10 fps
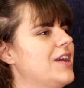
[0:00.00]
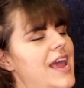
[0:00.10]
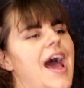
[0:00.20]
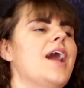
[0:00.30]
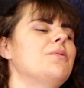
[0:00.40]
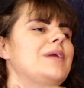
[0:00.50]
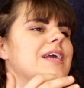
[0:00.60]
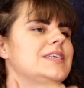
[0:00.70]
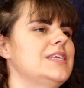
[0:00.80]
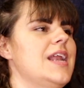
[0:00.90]
okay, how do we
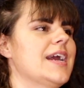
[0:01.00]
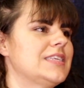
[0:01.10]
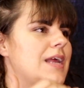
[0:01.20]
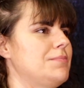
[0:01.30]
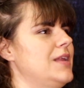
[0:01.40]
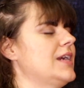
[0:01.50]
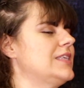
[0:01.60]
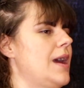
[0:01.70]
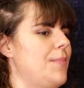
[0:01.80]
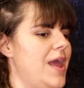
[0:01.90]
get to the next step, next
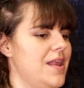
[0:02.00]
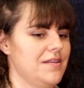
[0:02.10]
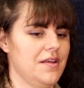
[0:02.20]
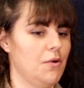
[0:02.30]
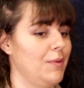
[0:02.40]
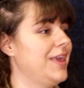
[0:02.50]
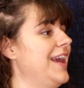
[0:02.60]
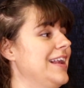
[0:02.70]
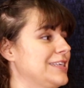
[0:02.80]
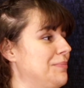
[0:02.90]
step, and we
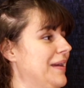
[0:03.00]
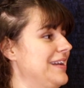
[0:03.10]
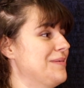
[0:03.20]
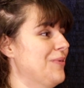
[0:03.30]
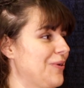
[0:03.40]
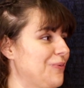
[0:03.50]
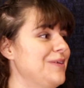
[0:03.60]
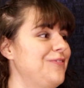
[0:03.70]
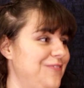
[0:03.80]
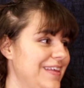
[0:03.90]
can't expand anymore.
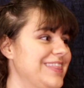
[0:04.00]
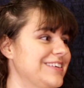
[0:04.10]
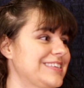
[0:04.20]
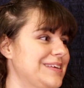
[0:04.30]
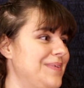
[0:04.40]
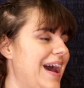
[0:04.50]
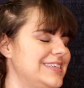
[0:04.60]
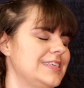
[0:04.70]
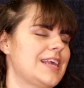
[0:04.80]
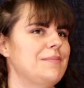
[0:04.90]
We fit those
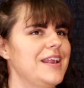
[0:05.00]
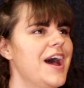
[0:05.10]
capacities. I mean,